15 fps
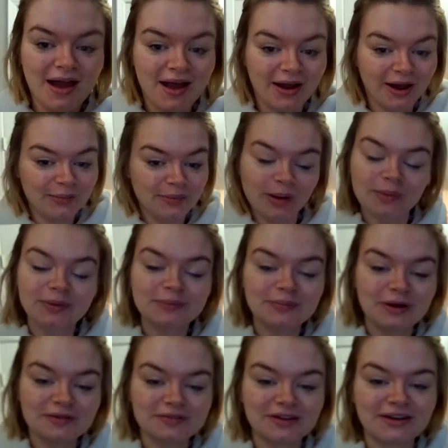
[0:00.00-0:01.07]
I got a pumpkin
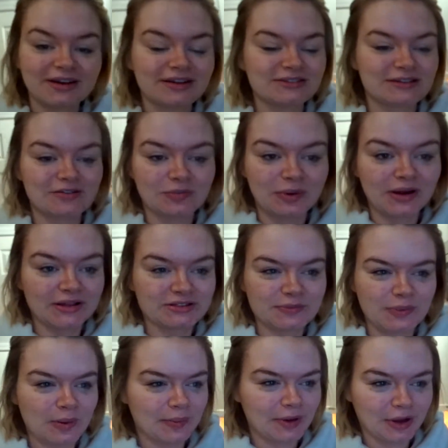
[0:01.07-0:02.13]
muffin because everybody gets a
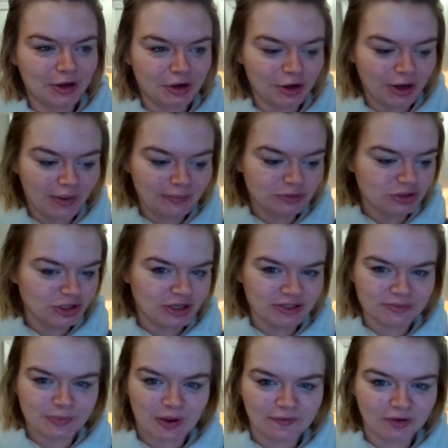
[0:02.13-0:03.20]
pumpkin cream
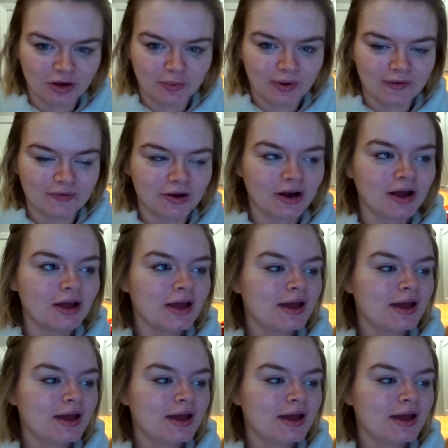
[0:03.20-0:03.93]
cheese muffin or whatever.